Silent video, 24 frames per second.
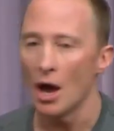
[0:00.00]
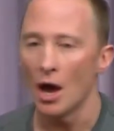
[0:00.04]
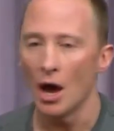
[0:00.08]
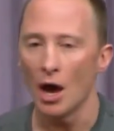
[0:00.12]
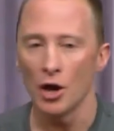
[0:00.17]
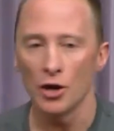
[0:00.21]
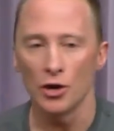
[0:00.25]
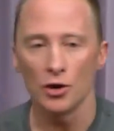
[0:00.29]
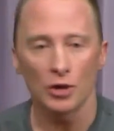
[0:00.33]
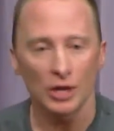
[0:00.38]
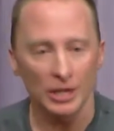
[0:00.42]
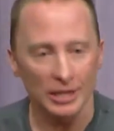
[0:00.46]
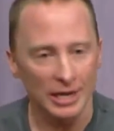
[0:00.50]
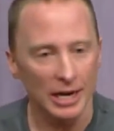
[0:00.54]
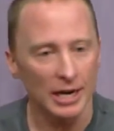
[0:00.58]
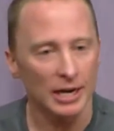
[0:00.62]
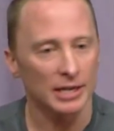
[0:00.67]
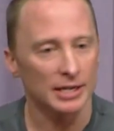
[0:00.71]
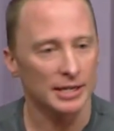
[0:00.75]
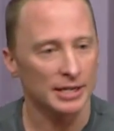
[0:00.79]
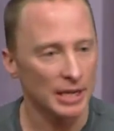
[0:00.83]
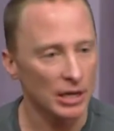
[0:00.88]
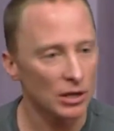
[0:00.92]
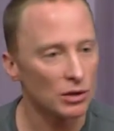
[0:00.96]
You can take a
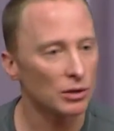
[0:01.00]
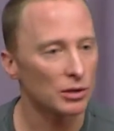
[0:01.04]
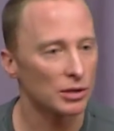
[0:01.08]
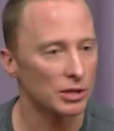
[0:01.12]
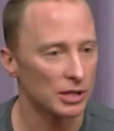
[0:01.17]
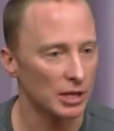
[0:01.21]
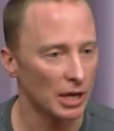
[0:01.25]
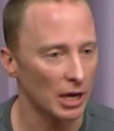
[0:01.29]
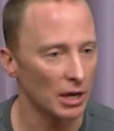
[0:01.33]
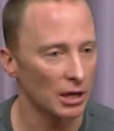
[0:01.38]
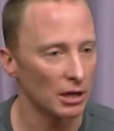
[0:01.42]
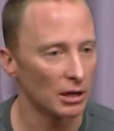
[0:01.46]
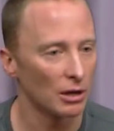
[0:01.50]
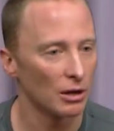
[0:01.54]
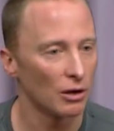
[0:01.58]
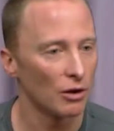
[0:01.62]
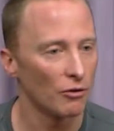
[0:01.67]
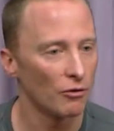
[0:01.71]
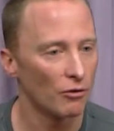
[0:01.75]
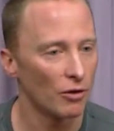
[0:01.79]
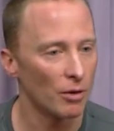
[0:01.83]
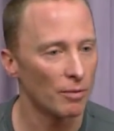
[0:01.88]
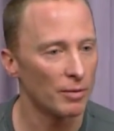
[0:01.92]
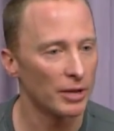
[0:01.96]
single cell
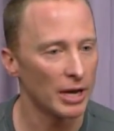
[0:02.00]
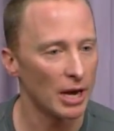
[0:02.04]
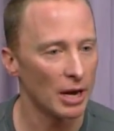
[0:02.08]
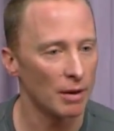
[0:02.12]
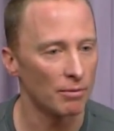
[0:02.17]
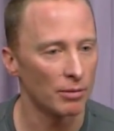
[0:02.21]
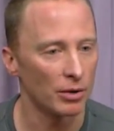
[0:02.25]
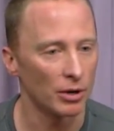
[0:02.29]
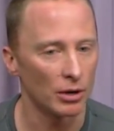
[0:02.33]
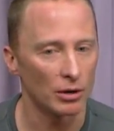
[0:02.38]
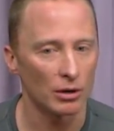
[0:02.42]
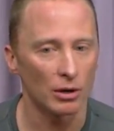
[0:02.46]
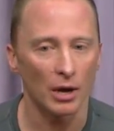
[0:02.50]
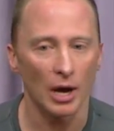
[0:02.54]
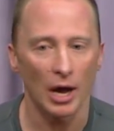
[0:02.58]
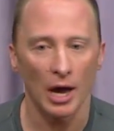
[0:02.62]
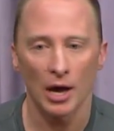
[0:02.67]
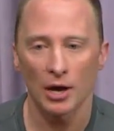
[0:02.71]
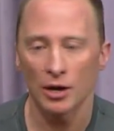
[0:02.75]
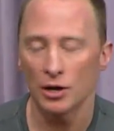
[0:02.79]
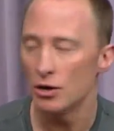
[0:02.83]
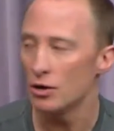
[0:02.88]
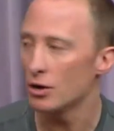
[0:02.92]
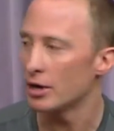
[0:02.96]
from the embryo
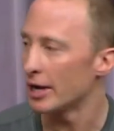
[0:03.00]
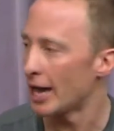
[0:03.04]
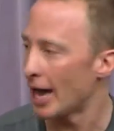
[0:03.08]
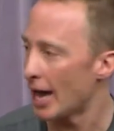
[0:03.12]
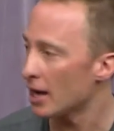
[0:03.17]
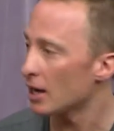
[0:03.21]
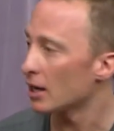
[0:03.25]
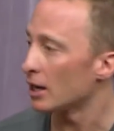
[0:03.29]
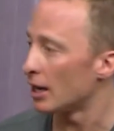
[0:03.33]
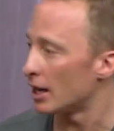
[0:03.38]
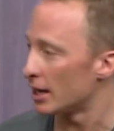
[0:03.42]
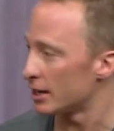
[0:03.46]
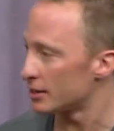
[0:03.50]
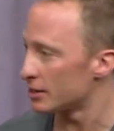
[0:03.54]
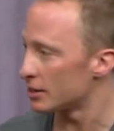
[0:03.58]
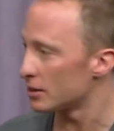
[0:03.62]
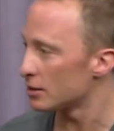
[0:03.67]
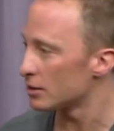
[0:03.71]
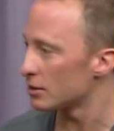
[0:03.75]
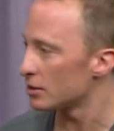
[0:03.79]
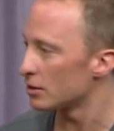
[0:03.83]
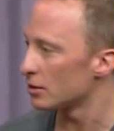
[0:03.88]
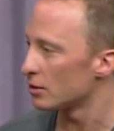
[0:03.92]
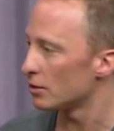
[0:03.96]
and you can analyze
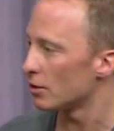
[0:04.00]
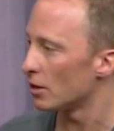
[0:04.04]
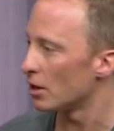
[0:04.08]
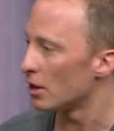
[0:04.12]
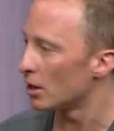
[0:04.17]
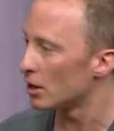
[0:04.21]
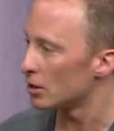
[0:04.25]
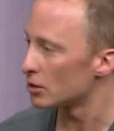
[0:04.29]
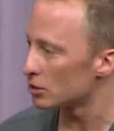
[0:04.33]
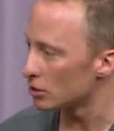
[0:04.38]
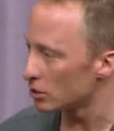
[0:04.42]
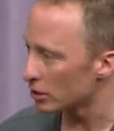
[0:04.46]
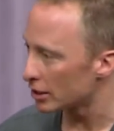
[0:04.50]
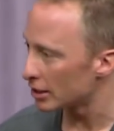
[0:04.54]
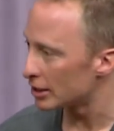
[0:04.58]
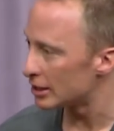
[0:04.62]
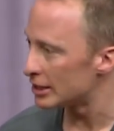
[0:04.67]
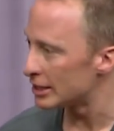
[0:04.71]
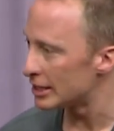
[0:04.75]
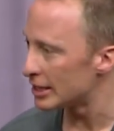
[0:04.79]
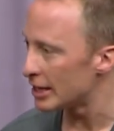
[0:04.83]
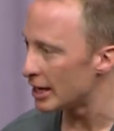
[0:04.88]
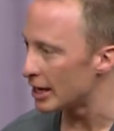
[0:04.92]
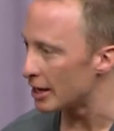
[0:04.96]
it to look at the
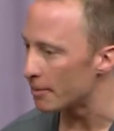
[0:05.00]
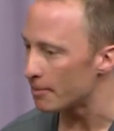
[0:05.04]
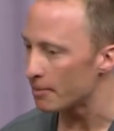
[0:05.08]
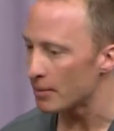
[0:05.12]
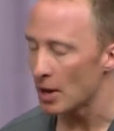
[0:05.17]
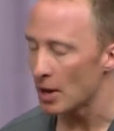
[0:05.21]
DNA.